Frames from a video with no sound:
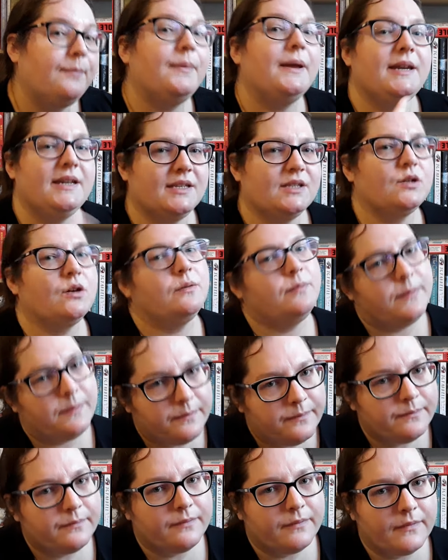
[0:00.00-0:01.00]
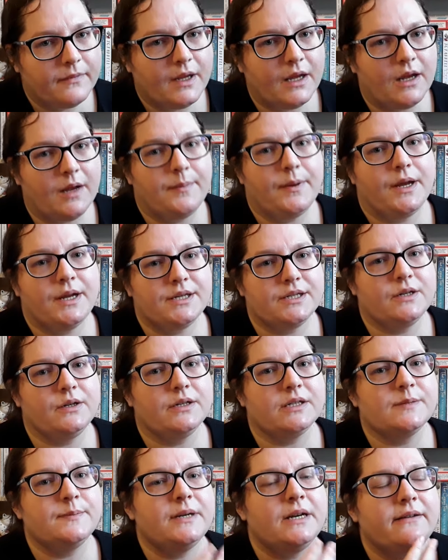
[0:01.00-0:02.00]
based on her personal
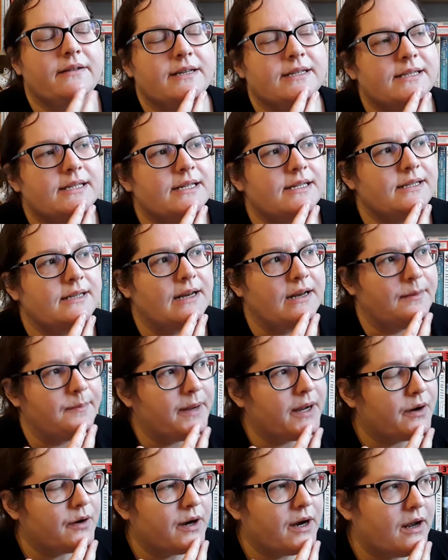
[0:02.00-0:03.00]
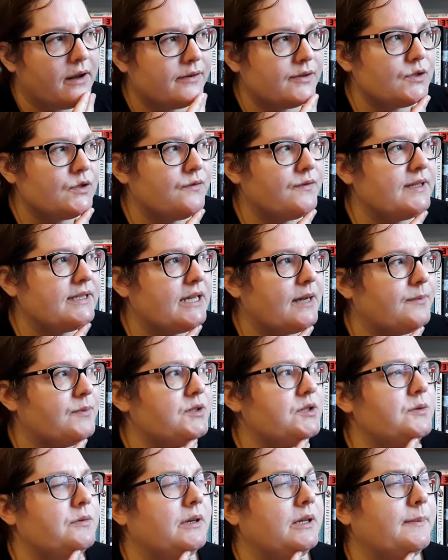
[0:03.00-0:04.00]
experiences and her background, stuff that's
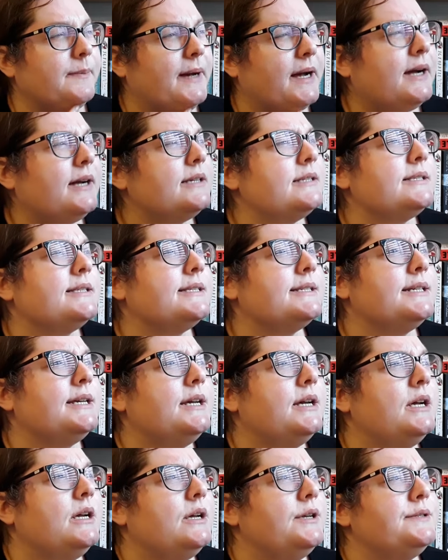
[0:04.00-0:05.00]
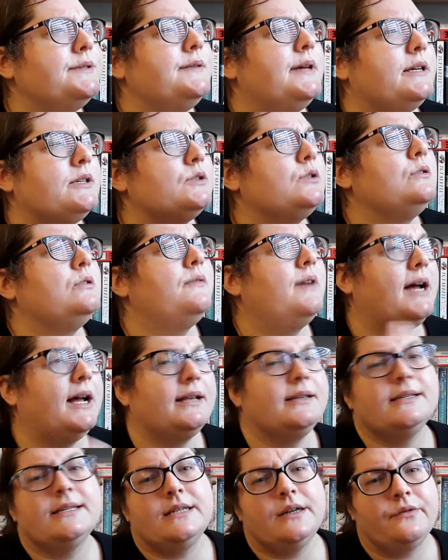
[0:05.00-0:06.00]
happened to her in the past. So that sort of
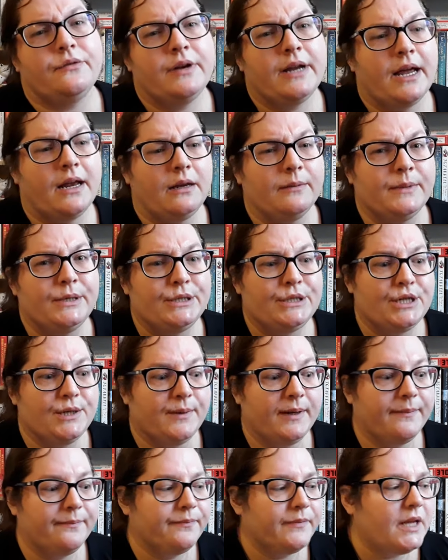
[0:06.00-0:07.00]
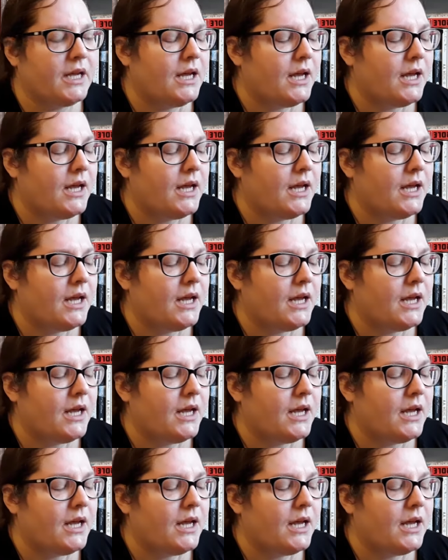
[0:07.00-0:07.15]
adds a different element to it.